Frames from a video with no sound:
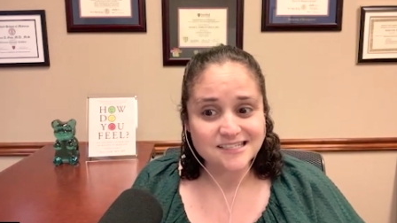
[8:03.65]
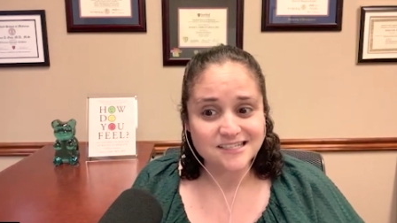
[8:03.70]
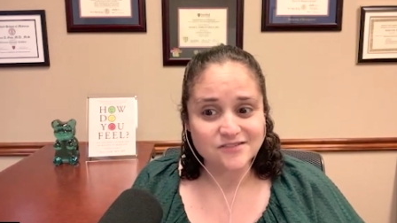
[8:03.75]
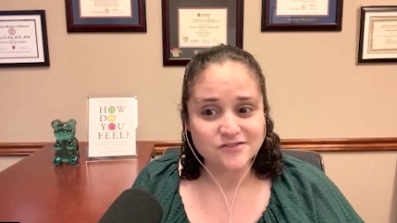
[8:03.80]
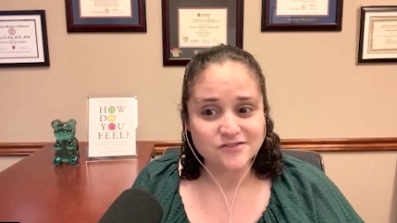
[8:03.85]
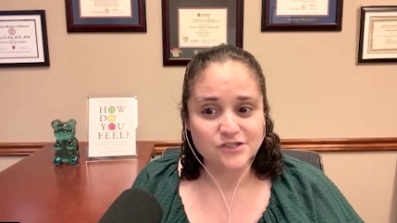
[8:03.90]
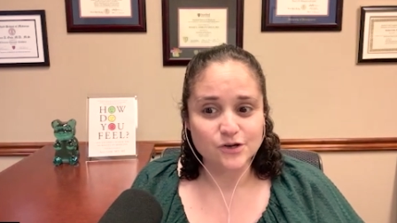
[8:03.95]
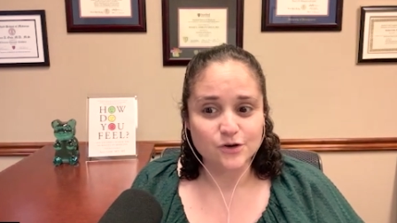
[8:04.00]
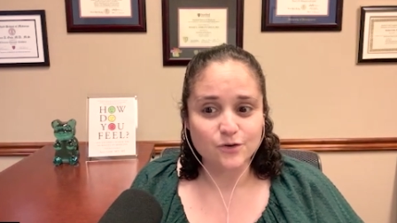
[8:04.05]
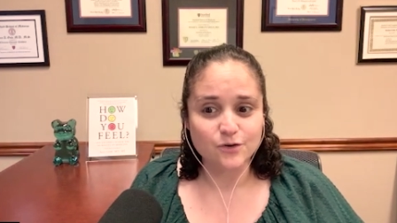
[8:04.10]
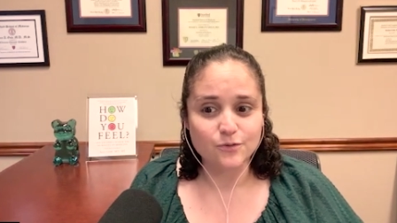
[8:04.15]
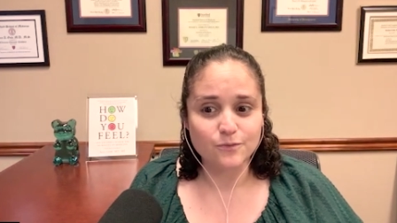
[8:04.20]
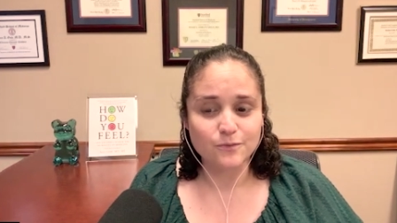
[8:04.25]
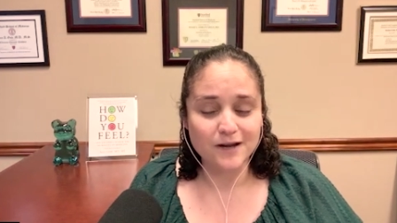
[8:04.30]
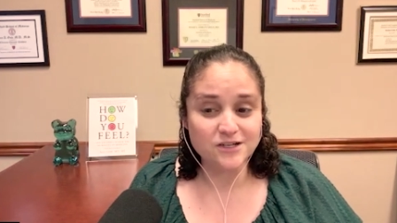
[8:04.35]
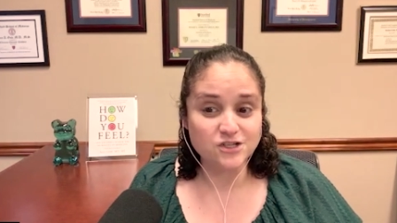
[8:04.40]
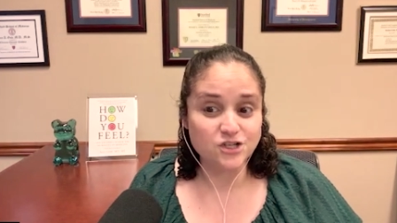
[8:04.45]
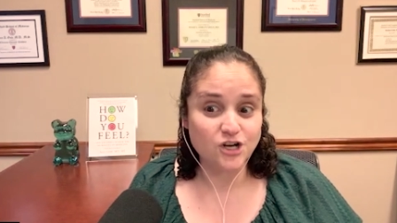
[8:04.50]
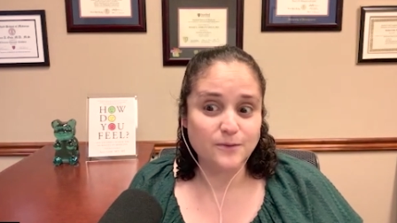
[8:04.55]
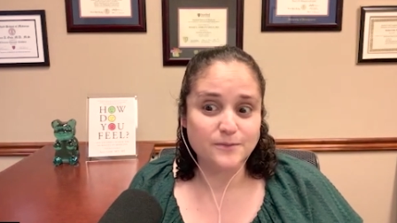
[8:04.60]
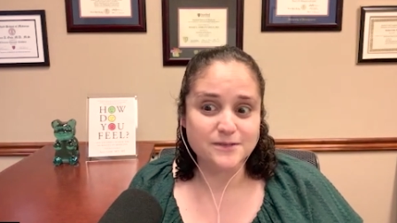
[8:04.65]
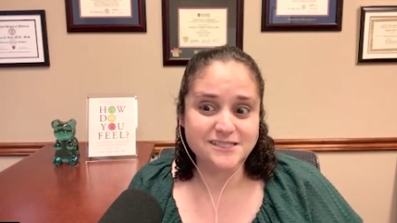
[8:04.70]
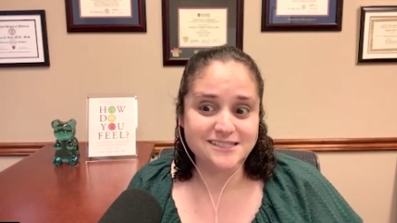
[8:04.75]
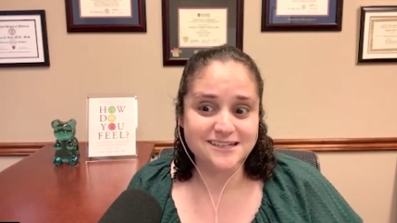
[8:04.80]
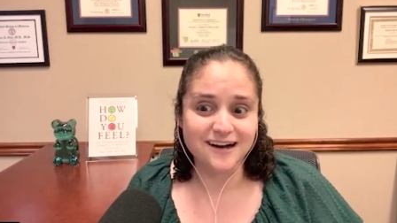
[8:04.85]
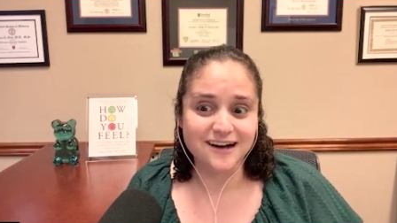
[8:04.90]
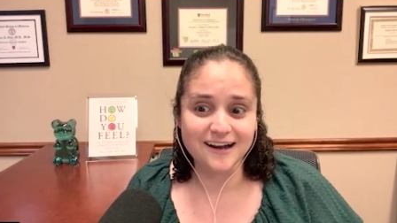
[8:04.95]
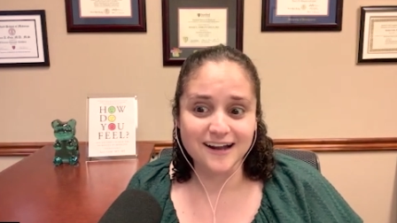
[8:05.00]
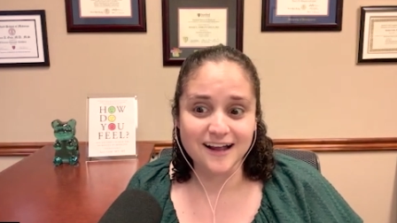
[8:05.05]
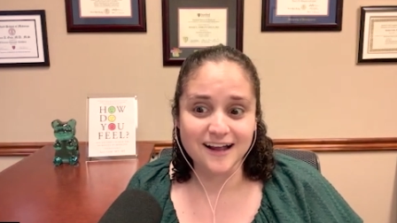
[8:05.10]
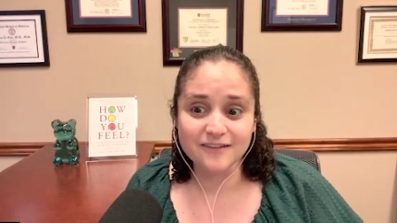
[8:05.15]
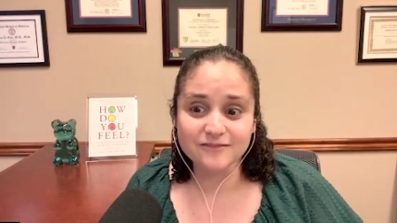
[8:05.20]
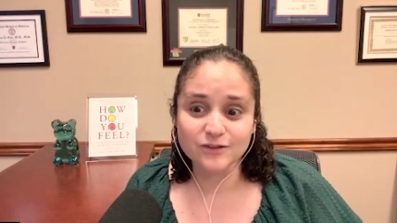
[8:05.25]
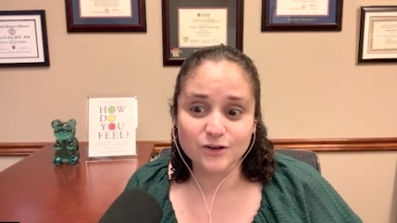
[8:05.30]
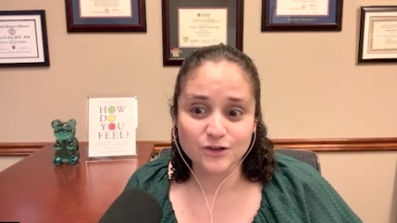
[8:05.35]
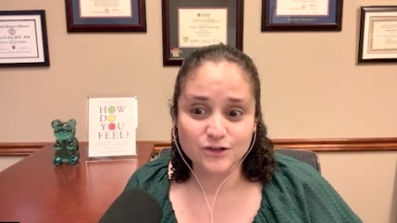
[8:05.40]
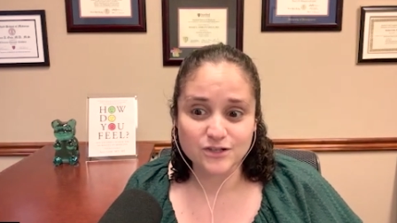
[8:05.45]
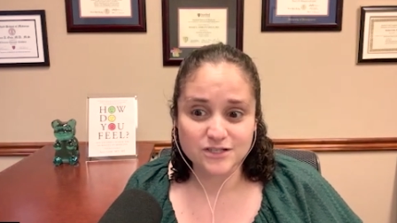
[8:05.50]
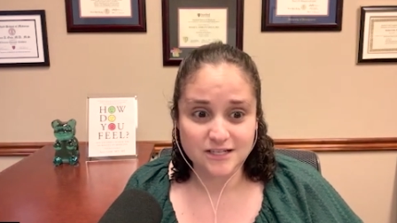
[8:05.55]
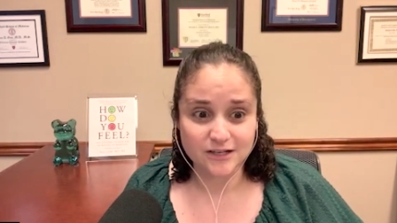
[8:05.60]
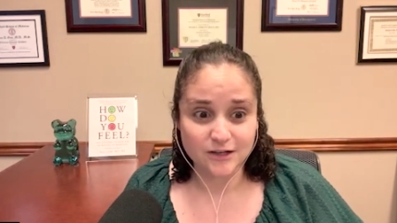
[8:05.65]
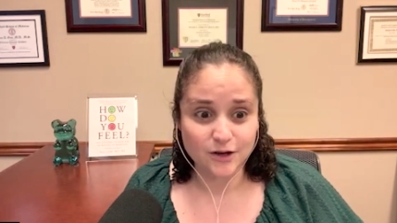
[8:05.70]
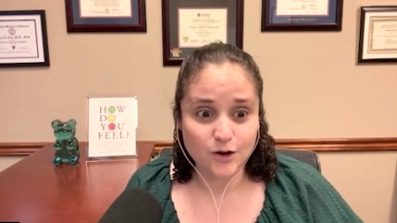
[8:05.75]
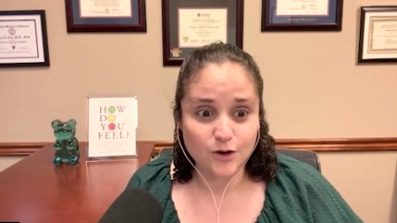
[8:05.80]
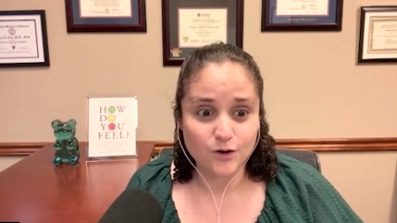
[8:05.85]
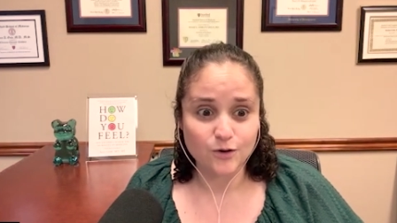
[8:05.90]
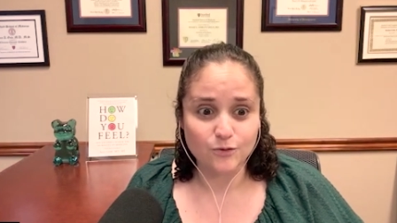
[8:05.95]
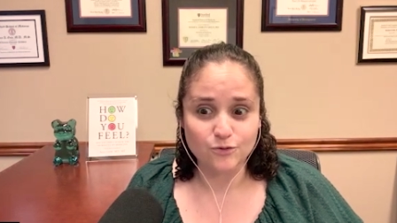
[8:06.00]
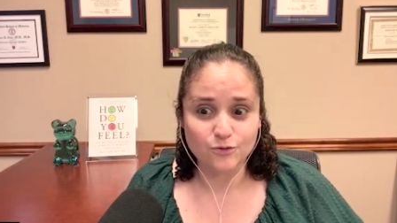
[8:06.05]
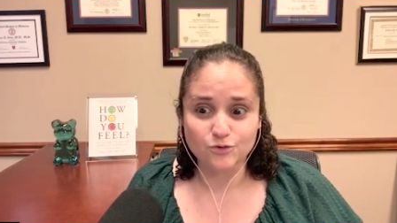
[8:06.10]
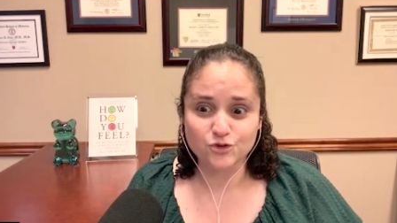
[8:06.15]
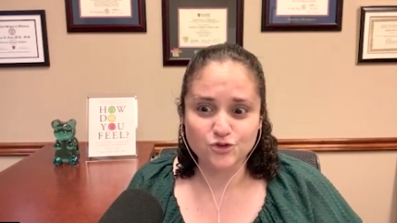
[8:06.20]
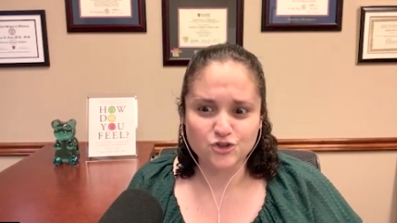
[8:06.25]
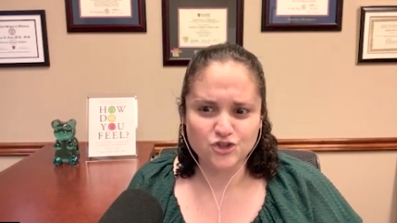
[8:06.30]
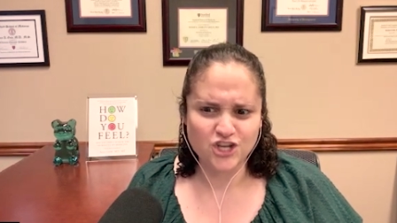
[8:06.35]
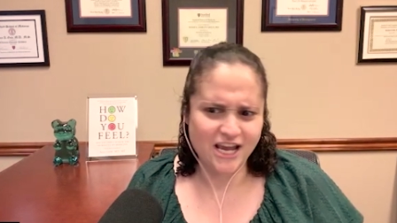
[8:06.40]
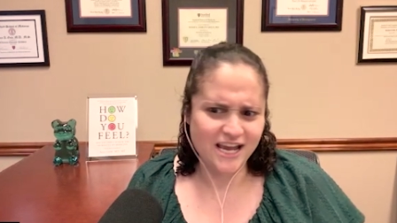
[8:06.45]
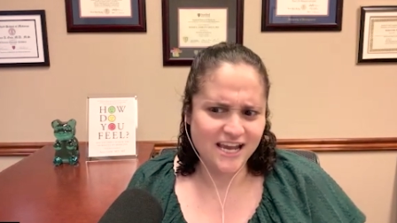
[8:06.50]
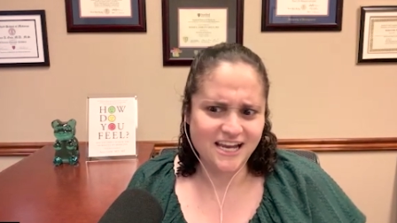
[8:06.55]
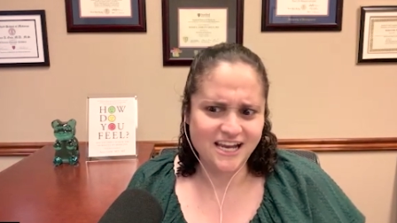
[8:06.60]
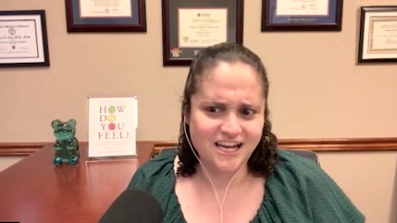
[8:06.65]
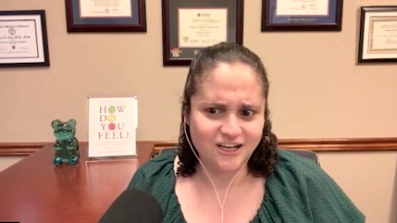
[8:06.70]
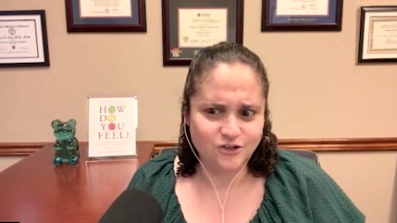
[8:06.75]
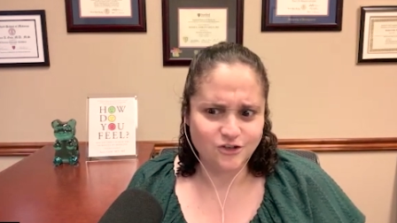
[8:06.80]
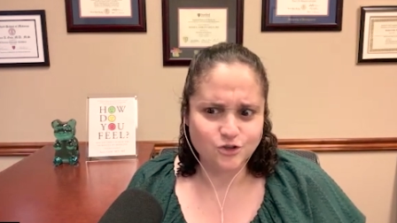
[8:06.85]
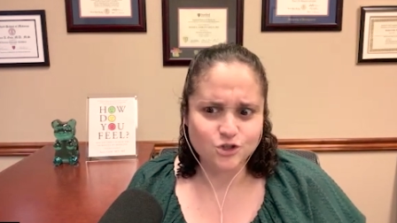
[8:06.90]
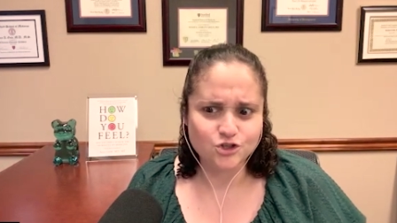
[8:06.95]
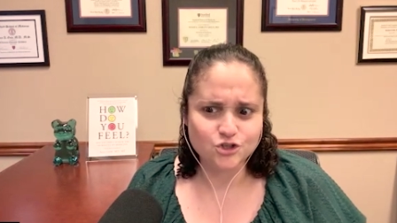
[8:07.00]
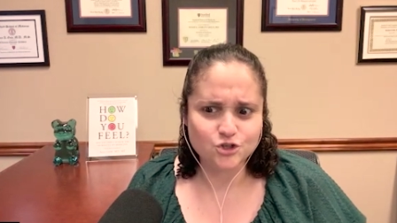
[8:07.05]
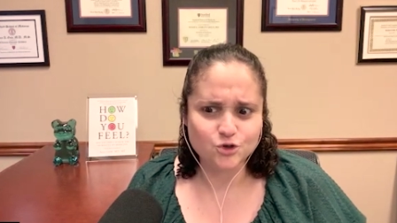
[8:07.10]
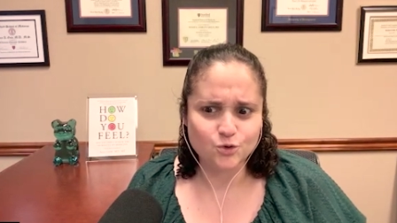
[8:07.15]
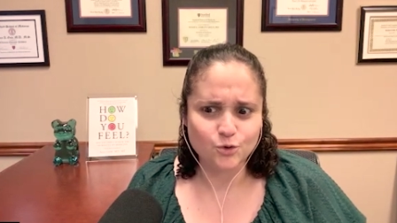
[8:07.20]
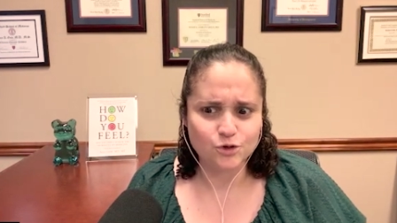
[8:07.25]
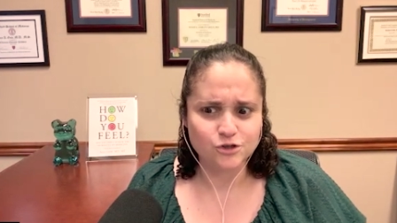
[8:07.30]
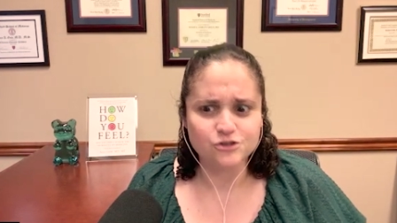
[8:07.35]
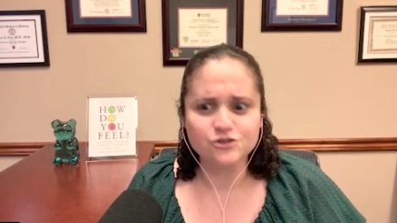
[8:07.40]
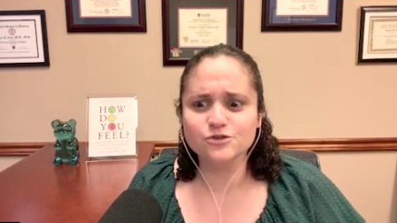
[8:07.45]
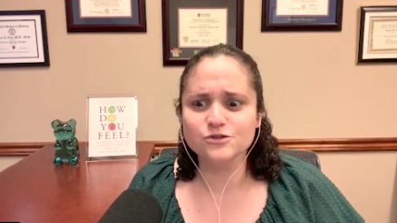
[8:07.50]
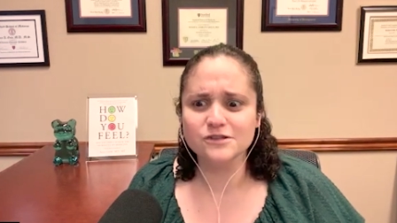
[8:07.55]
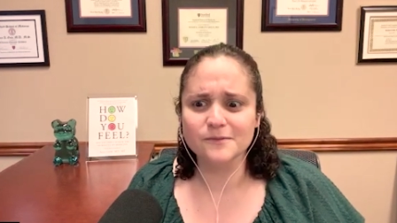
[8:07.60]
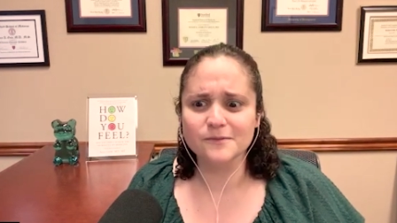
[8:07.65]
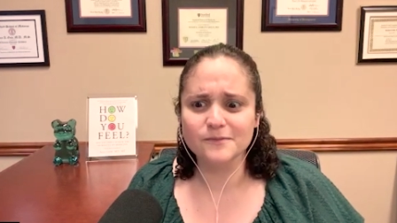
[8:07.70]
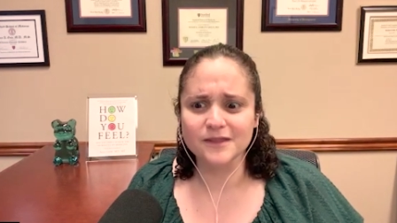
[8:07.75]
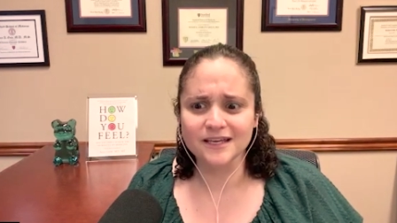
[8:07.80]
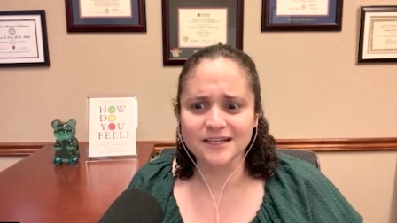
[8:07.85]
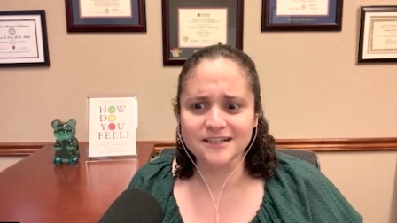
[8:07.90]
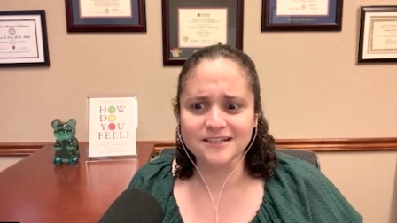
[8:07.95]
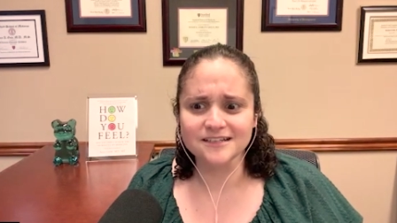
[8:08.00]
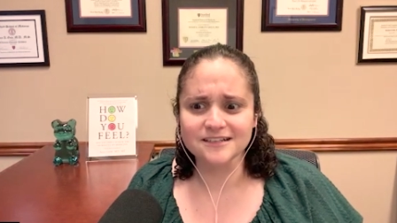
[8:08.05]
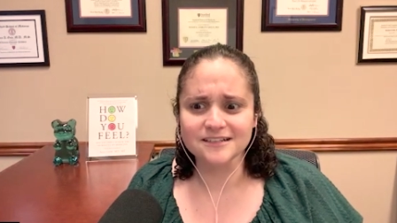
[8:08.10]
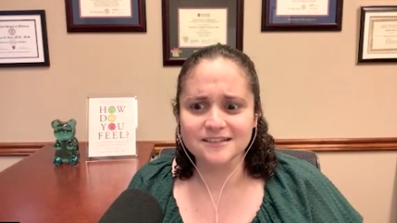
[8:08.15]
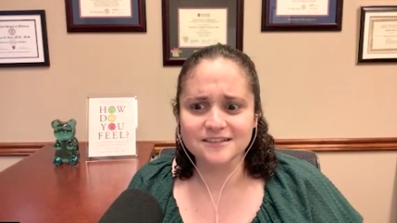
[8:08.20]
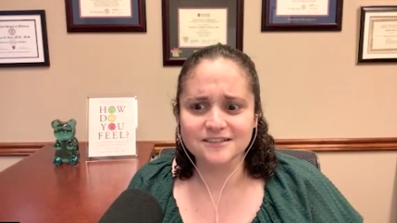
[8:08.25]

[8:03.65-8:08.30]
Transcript: And so my job is not ever to go change or do something